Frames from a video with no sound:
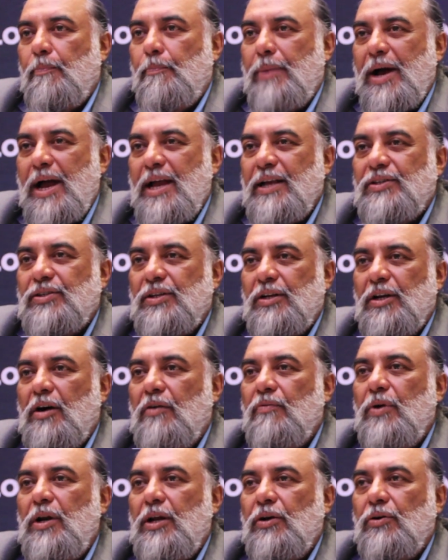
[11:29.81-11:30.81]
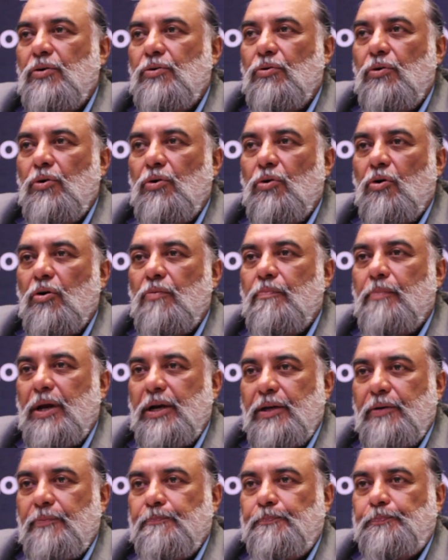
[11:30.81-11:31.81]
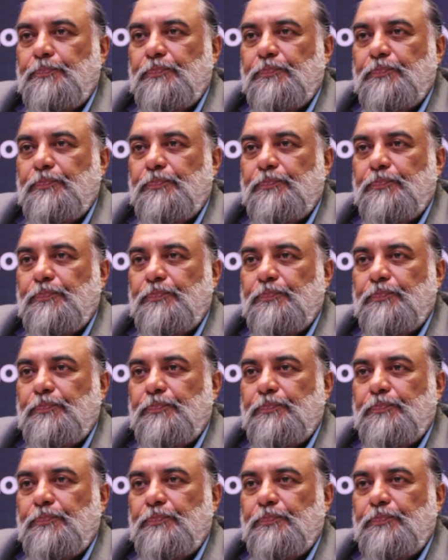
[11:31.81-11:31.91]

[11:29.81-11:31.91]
banks are now willing to loan money.